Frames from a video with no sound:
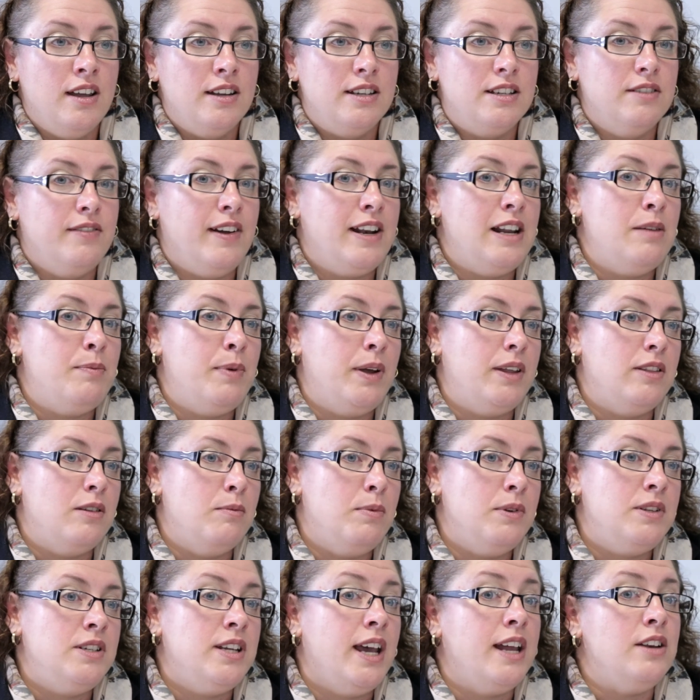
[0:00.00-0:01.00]
developing the
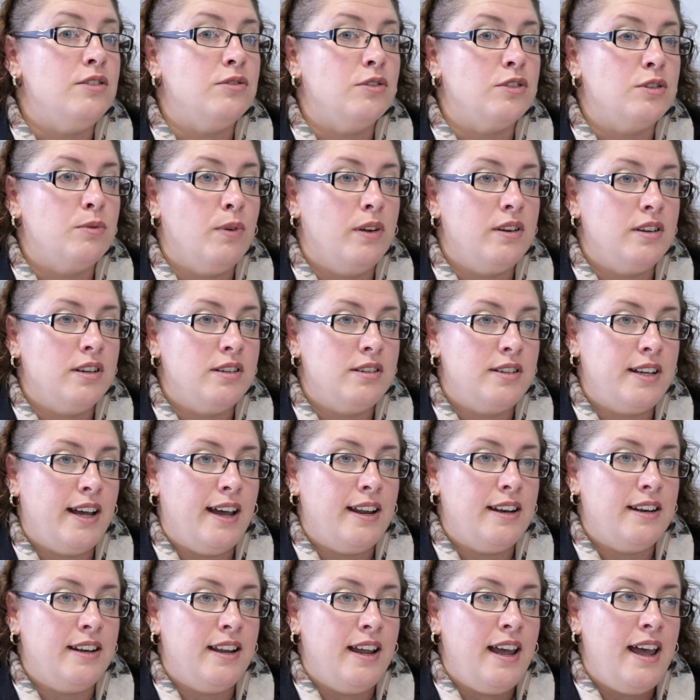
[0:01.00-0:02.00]
potential to
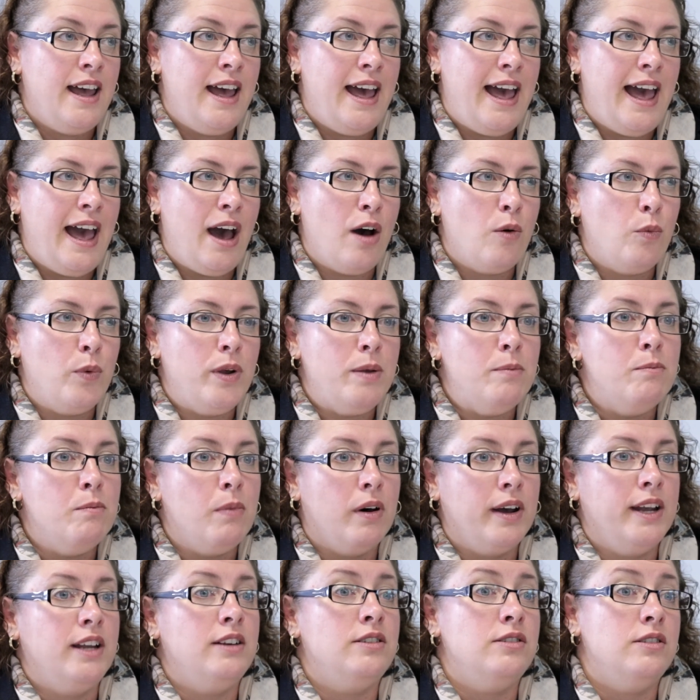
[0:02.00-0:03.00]
understand how we
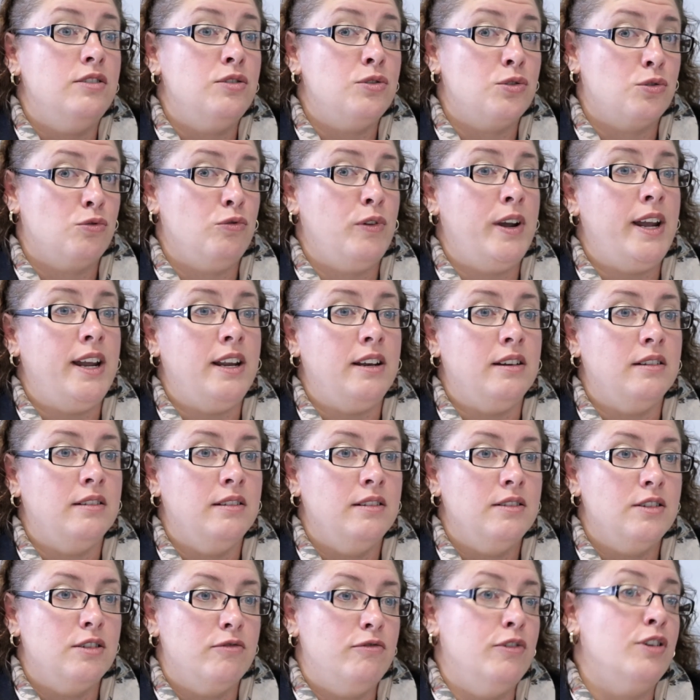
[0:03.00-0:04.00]
might
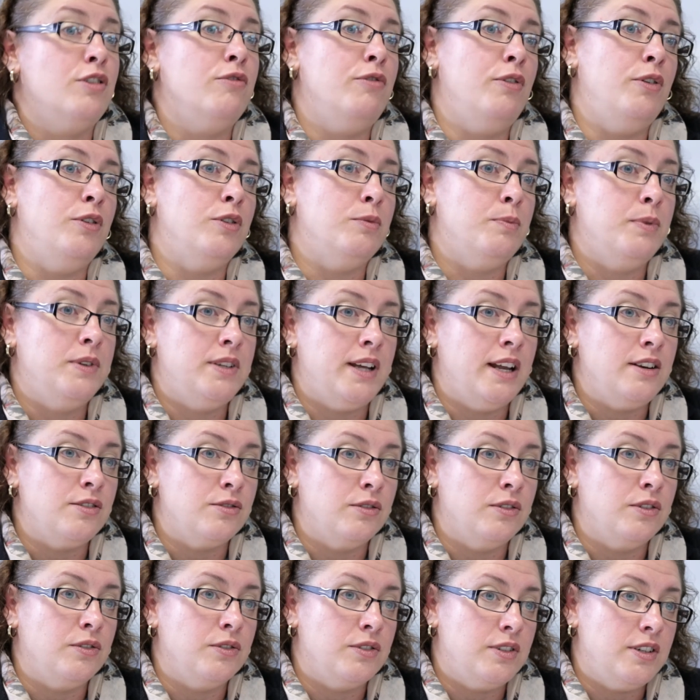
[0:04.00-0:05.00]
screen to recruit
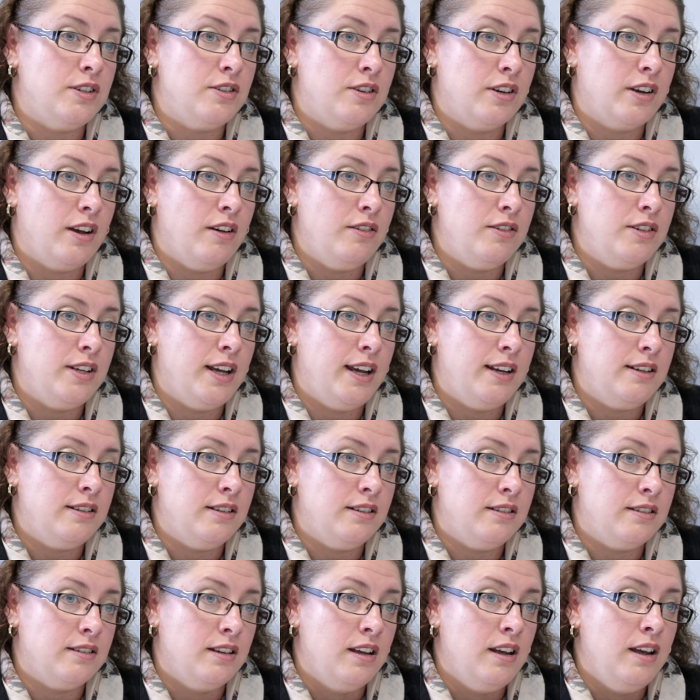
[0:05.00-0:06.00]
potential hostage
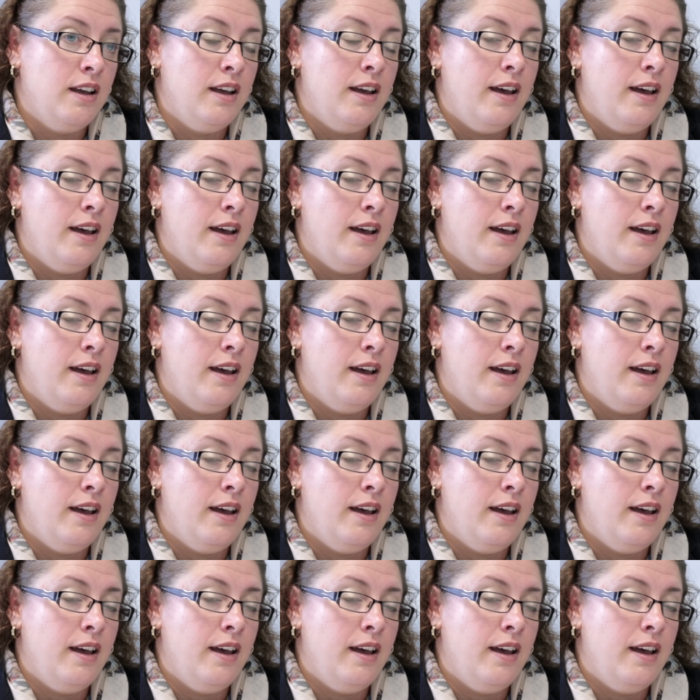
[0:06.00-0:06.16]
negotiators